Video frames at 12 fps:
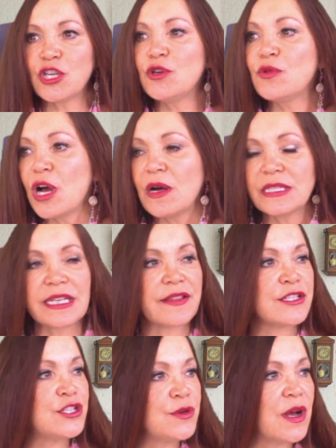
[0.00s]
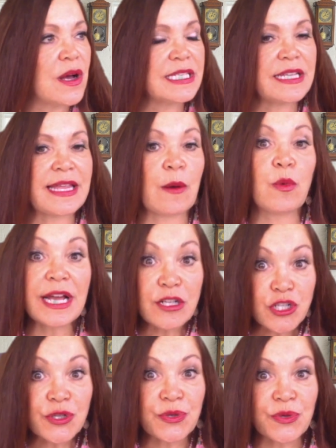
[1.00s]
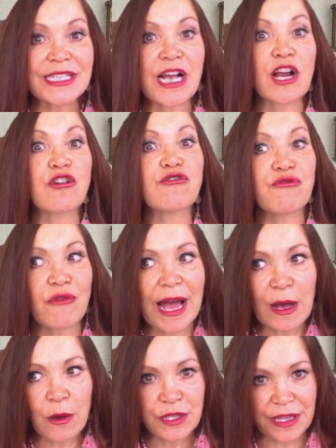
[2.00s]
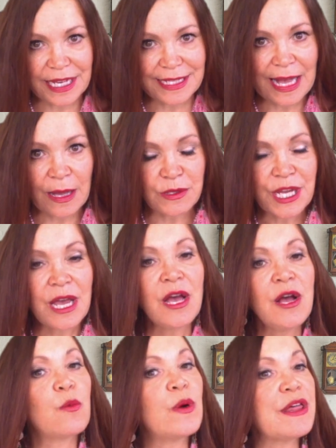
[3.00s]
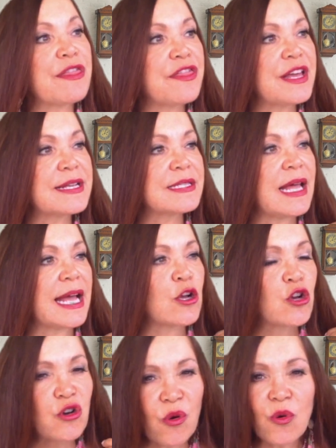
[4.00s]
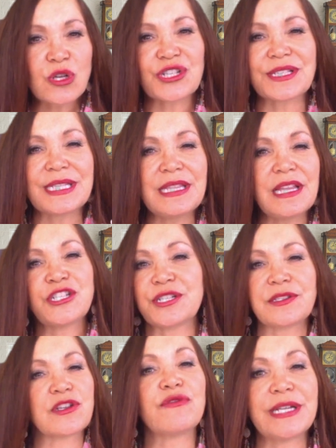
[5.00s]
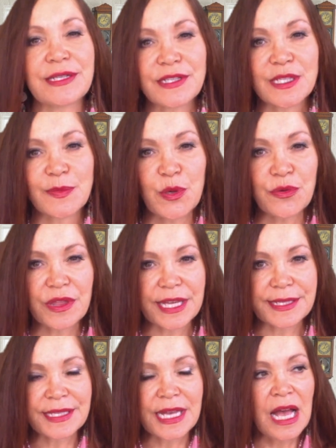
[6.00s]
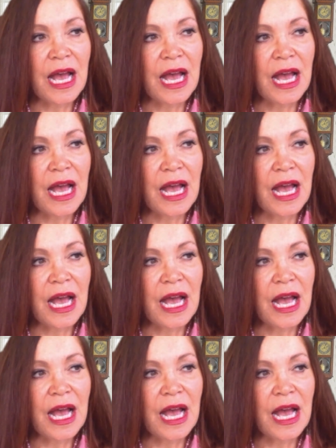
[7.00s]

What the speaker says: You can't eat this, you can't eat that. What I do is I crowd things out with things like gorgeous, luscious green smoothies.